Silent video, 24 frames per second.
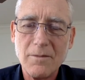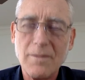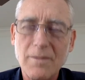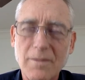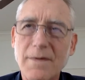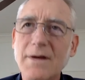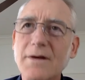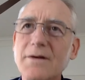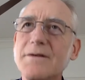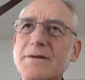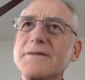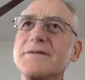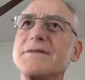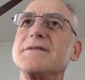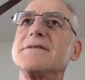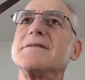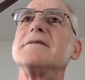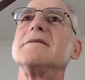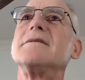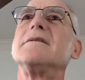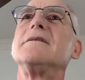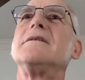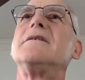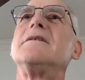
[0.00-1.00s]

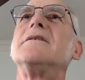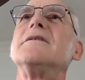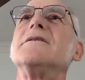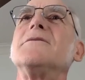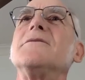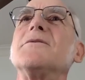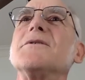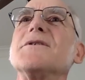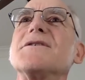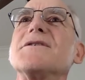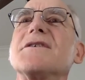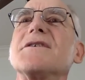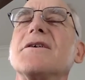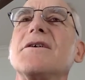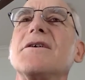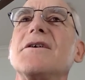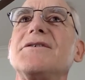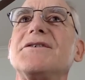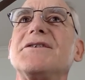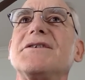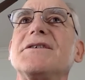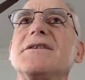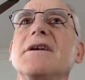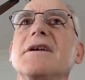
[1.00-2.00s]
There's good
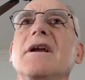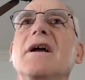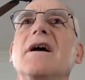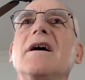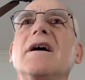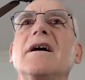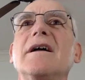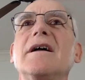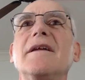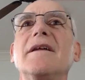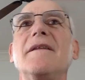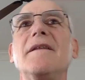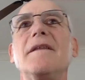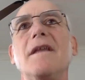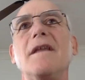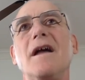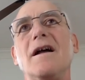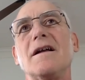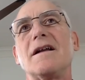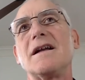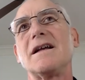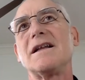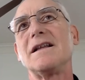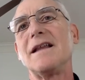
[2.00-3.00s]
research on
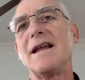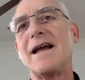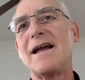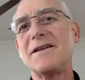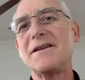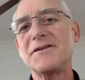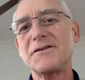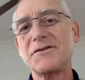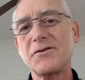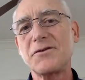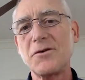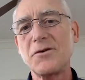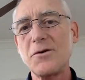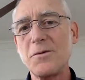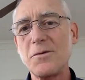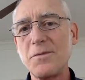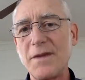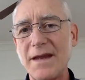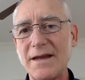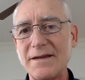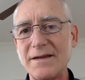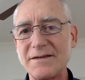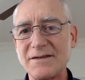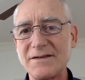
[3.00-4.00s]
a classroom
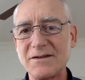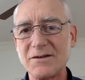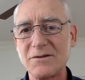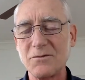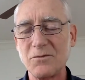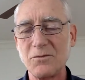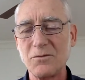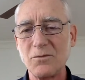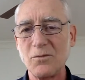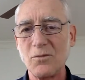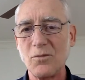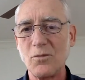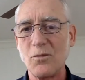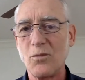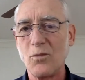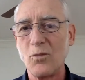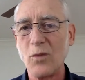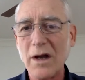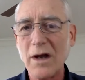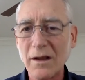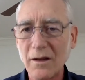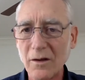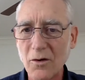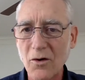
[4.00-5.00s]
that's
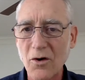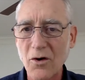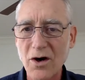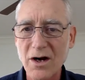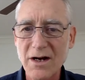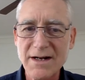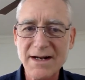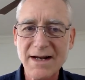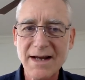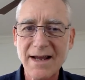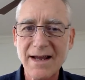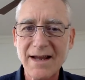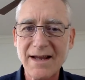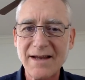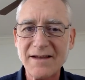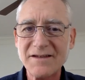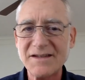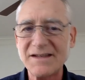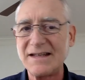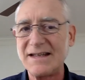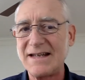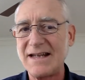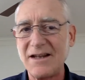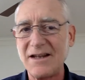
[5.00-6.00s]
well
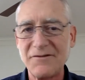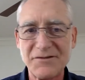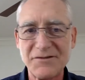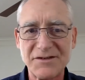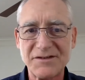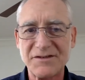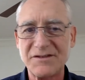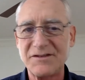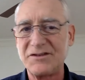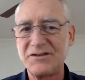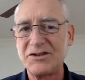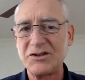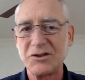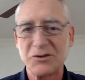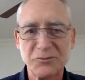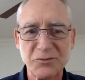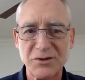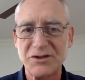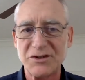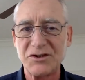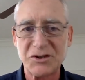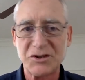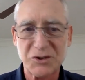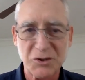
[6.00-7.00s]
organized, gives
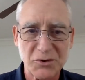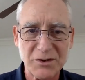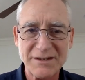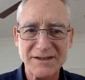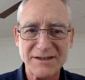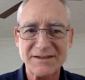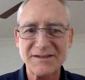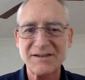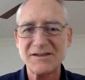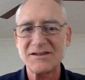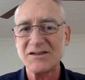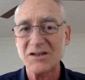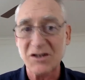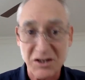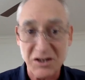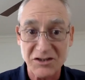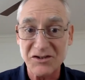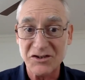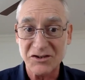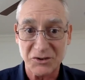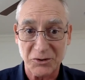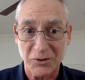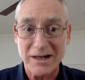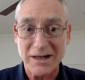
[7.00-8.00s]
children choices,
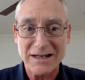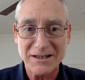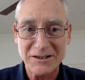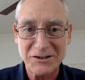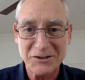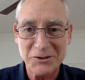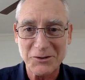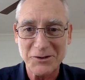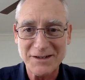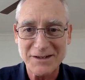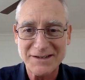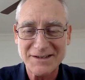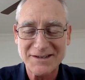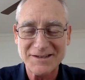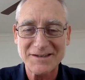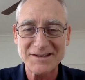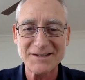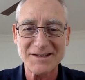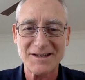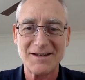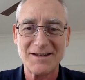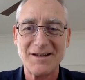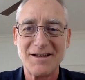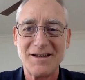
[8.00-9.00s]
constrained
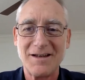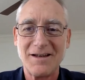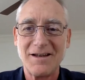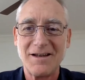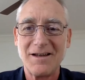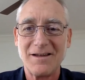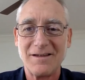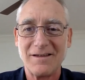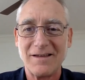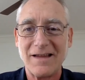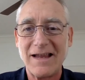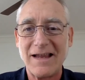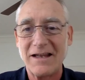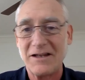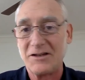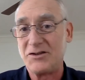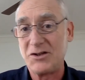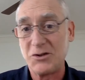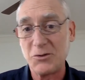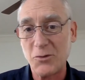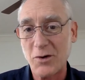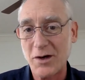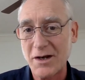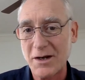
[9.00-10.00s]
choices. Like,
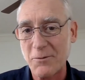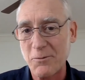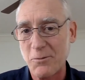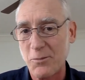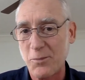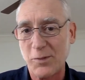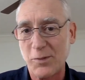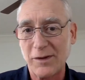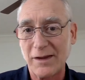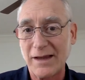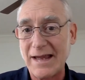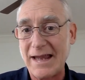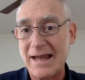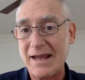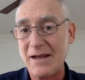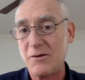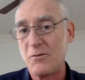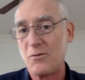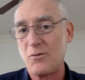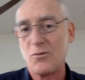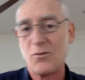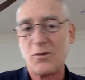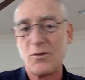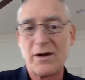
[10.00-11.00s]
do you want to
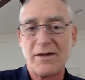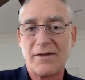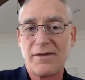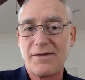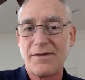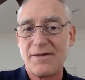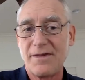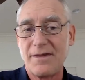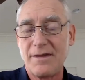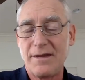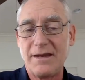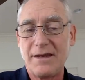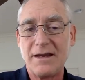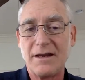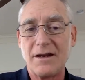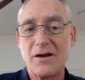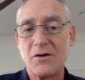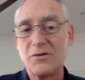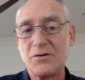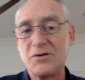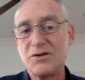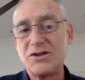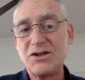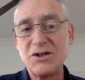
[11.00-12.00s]
play with, do
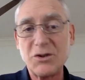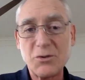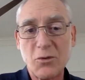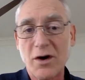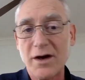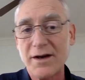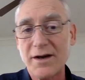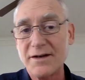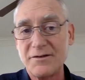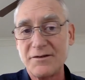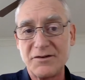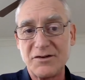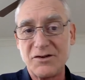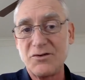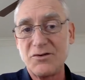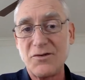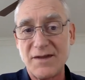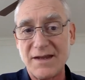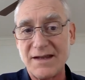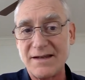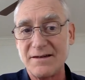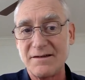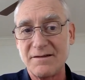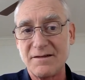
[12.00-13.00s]
you want to do
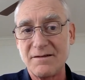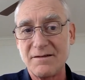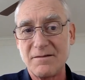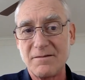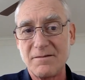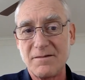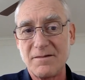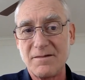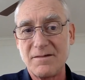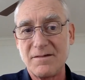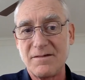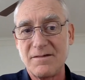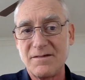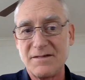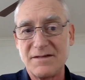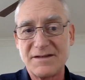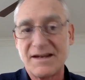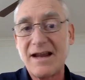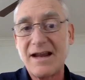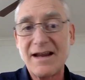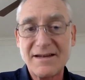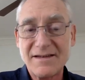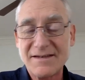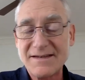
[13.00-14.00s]
the
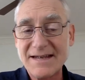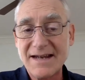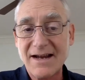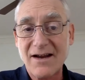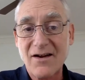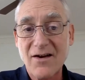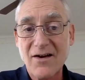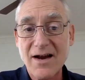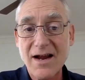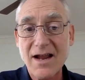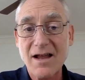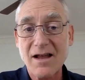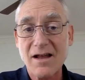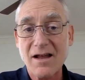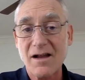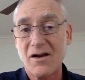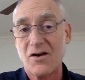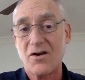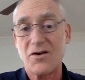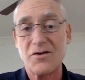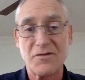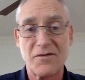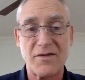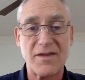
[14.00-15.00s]
science area
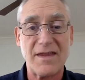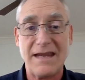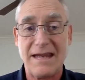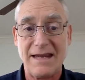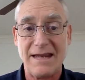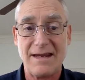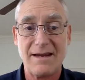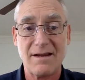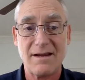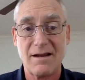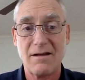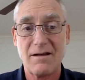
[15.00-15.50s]
or the